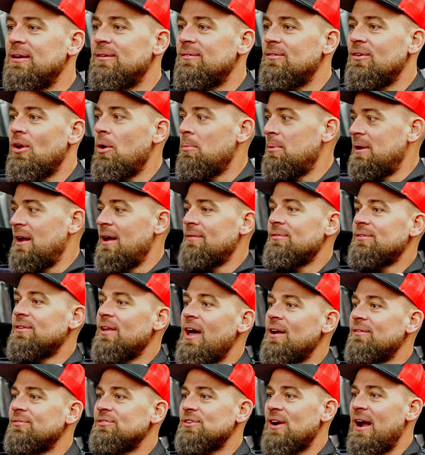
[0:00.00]
Nobody ever
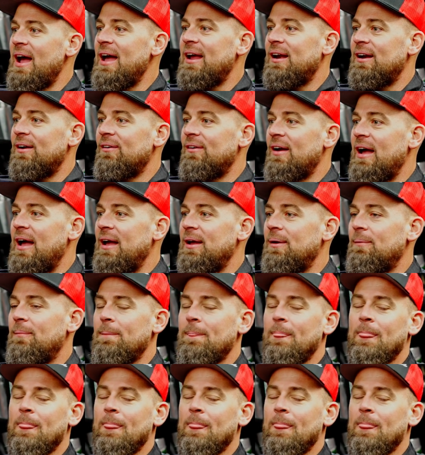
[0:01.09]
thought of trying it, right?